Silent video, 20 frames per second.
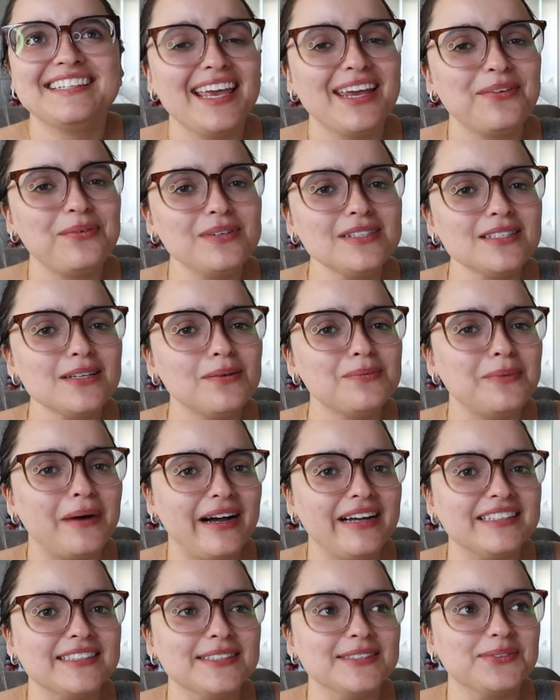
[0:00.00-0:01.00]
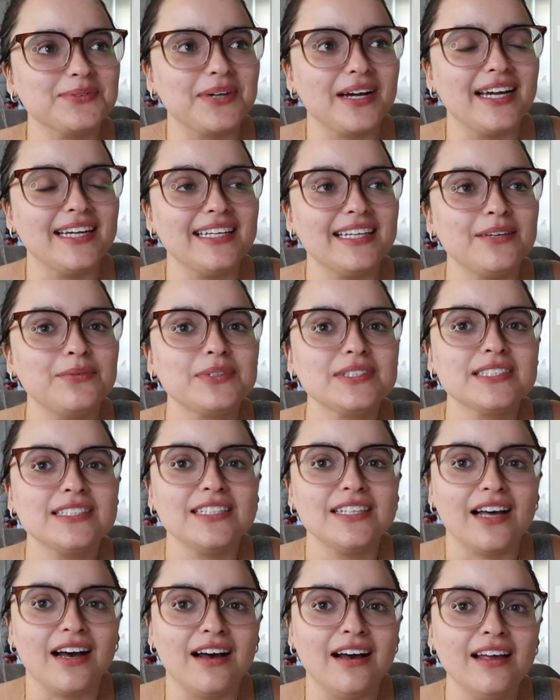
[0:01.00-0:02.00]
it was a wild ride. It was
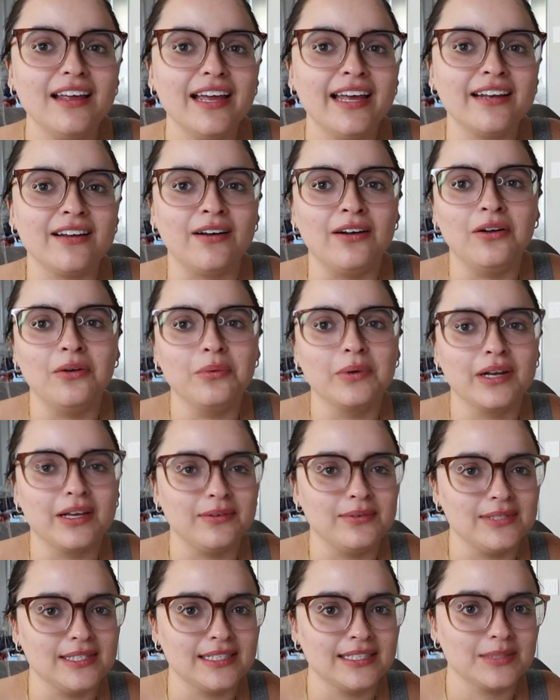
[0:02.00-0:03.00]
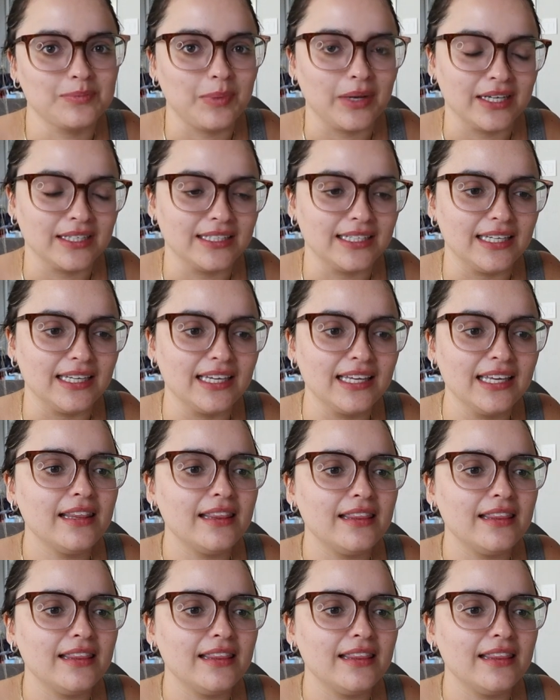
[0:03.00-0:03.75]
not at all what I was expecting.